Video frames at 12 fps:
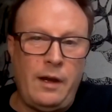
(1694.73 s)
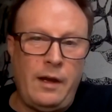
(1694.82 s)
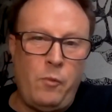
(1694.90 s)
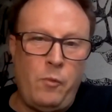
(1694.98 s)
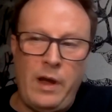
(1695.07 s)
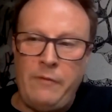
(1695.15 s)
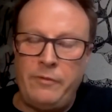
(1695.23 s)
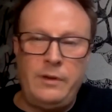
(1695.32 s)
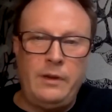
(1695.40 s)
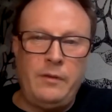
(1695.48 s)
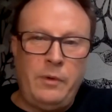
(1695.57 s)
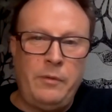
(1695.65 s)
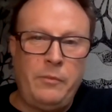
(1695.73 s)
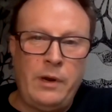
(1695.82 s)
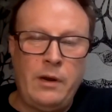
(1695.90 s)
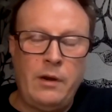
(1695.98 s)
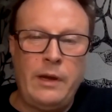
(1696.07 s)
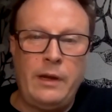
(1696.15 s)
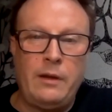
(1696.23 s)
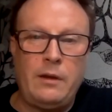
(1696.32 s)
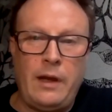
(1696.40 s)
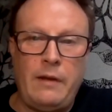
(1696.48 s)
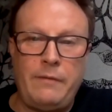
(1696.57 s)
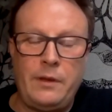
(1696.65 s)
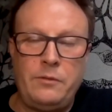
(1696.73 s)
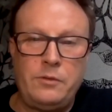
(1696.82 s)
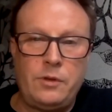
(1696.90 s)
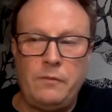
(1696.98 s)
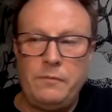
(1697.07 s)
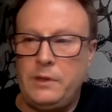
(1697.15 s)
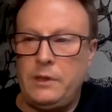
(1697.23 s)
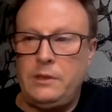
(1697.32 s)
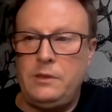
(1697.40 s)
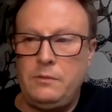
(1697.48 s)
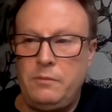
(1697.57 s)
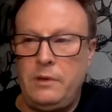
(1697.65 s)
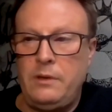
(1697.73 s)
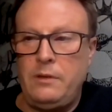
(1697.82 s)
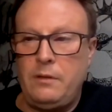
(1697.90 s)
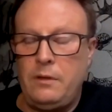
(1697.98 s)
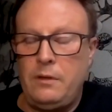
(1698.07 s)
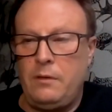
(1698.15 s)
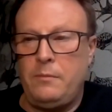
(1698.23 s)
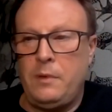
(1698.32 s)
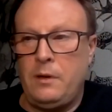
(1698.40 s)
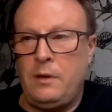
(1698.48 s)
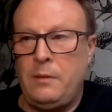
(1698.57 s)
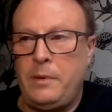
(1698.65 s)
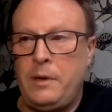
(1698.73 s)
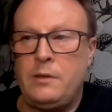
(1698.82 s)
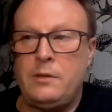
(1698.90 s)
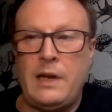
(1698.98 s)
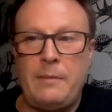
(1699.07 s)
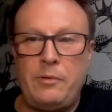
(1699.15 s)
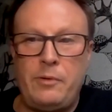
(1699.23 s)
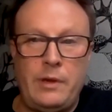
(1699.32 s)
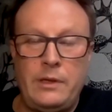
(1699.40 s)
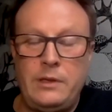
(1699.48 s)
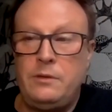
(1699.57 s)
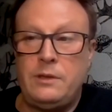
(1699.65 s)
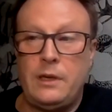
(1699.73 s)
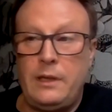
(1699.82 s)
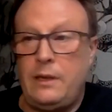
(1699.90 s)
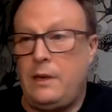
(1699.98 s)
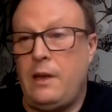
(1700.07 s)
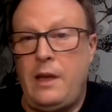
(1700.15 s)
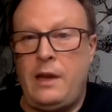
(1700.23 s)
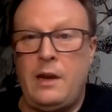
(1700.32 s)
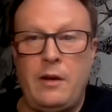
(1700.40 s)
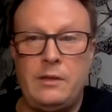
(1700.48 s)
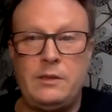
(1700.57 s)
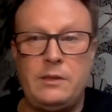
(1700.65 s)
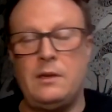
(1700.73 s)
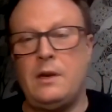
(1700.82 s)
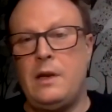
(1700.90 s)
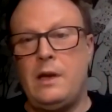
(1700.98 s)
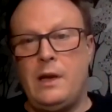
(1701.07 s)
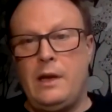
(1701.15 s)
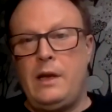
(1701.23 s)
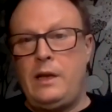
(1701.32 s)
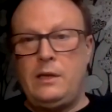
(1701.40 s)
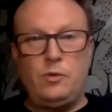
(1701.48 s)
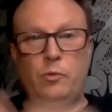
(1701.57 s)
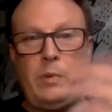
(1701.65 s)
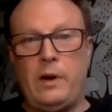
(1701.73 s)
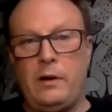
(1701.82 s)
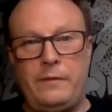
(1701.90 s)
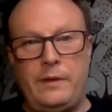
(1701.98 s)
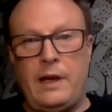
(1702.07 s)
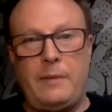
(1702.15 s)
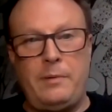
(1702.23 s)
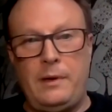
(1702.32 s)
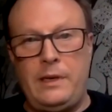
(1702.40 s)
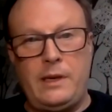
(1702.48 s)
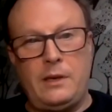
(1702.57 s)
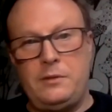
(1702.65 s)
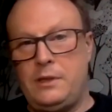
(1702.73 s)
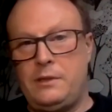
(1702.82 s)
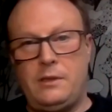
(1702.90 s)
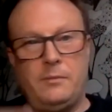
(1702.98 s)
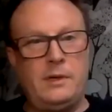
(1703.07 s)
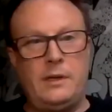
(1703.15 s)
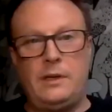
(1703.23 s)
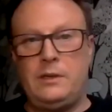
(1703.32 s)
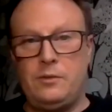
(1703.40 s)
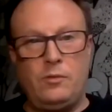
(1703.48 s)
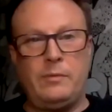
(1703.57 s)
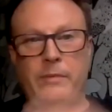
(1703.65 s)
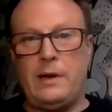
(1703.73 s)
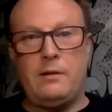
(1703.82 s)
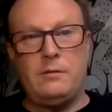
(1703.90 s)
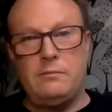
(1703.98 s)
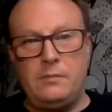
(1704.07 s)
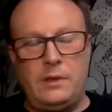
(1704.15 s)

when I have those conversations with our partners at Apple, they do say it's all part of the Apple ecosystem, and it is all about